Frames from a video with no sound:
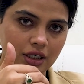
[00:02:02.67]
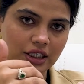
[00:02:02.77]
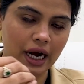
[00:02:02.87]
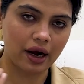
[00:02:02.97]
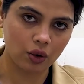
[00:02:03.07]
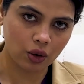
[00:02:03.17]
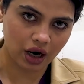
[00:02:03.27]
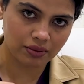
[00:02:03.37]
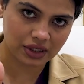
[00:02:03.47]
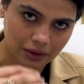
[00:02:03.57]
shadow
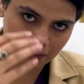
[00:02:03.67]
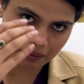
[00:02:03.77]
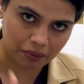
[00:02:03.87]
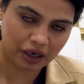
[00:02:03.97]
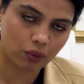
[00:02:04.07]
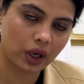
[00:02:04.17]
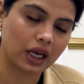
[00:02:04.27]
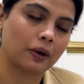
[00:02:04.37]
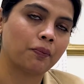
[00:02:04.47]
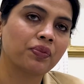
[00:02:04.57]
comes in
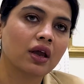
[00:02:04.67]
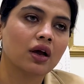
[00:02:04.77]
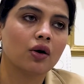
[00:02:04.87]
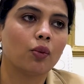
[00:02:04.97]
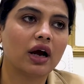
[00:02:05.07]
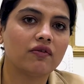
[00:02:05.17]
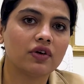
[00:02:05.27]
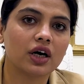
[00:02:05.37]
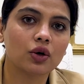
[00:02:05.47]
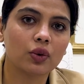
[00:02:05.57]
between while
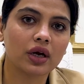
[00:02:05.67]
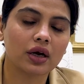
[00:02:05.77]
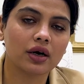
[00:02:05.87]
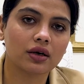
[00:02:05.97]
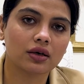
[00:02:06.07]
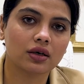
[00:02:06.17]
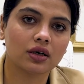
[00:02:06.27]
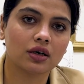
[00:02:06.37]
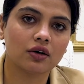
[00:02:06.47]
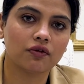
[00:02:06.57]
we are doing it
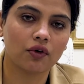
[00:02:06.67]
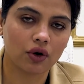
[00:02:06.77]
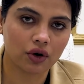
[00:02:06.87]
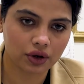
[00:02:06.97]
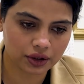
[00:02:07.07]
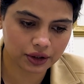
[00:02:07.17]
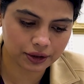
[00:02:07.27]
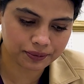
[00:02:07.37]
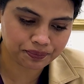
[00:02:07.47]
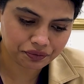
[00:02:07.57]
for
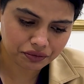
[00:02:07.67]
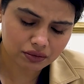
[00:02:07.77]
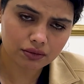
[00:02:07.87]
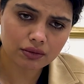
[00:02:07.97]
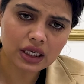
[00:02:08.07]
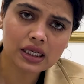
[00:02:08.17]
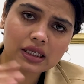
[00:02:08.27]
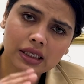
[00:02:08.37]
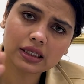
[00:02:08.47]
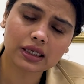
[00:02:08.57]

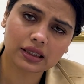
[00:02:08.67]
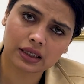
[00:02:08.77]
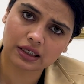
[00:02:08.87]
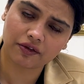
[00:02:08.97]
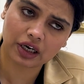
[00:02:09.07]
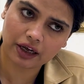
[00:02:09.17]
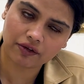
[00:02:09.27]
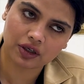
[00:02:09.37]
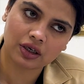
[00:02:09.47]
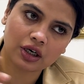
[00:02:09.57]
C6, C7
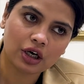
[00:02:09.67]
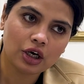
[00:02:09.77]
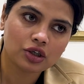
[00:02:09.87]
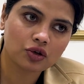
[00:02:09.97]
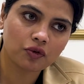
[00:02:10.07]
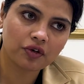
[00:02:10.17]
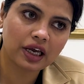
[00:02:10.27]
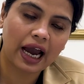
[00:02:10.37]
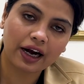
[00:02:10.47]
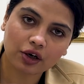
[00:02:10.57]
level. So we
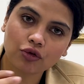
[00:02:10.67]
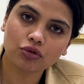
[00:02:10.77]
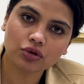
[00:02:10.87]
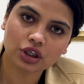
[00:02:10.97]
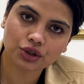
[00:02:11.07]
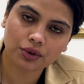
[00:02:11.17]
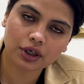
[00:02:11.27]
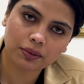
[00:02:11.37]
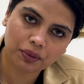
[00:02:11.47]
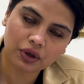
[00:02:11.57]
had to do the
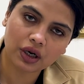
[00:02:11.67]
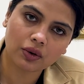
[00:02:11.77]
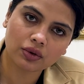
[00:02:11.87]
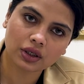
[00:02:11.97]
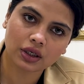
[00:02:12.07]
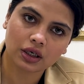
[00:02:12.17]
shoulder pull down